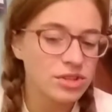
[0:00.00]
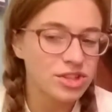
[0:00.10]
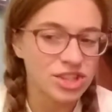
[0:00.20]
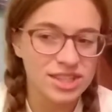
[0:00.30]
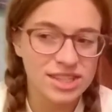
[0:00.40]

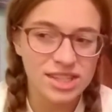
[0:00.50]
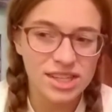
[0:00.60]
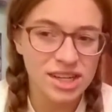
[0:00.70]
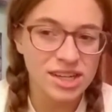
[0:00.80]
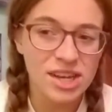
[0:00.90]
just
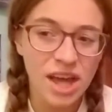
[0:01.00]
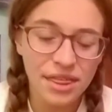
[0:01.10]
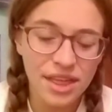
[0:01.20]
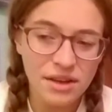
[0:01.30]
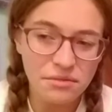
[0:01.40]

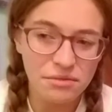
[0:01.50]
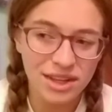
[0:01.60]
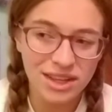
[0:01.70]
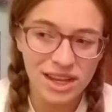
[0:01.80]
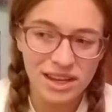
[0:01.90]
nothing
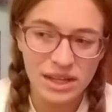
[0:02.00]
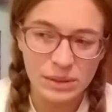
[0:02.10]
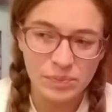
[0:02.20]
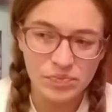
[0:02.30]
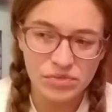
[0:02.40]

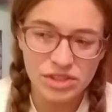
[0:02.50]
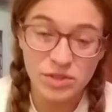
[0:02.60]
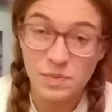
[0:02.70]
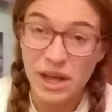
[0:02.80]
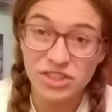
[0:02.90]
really
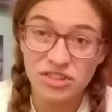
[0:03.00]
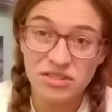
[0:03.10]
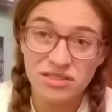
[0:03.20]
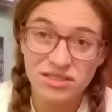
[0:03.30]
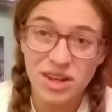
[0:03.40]

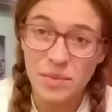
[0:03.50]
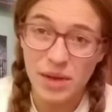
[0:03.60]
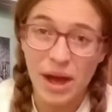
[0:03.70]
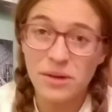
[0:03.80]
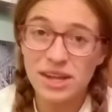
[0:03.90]
special
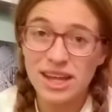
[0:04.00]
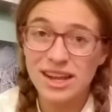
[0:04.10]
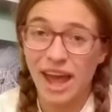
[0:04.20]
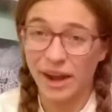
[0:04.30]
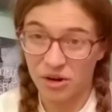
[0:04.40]
about it
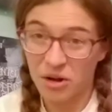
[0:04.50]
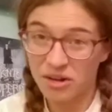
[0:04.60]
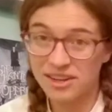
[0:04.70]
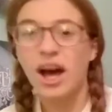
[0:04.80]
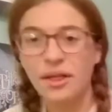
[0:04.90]
at
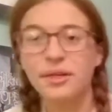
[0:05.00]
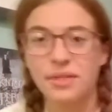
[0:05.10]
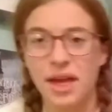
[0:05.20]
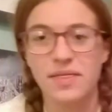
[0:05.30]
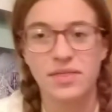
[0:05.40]
all, other
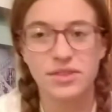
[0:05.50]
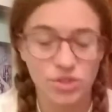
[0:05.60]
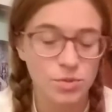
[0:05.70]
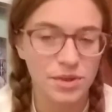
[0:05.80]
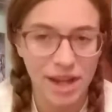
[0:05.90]
than the
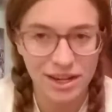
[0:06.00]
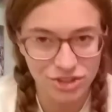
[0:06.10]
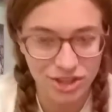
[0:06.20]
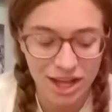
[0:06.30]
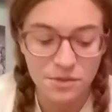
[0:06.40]

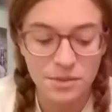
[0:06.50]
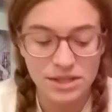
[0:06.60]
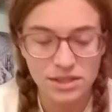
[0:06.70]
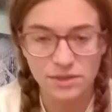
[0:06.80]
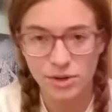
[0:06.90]
supernatural
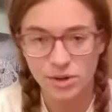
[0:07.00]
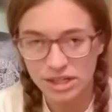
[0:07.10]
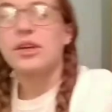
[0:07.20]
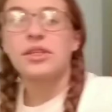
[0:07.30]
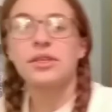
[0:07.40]
elements, of
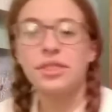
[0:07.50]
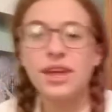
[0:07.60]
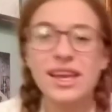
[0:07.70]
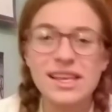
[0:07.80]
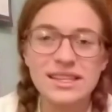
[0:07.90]
course. The
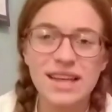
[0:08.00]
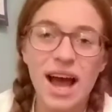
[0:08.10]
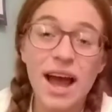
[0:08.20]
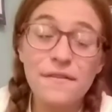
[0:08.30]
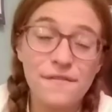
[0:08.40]
thing is,
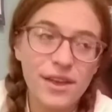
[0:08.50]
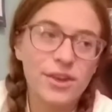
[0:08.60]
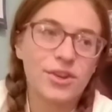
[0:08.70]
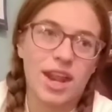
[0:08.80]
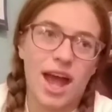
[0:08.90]
I
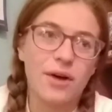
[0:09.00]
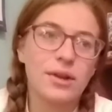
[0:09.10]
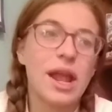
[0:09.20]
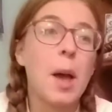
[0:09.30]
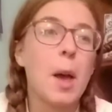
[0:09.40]
figured it out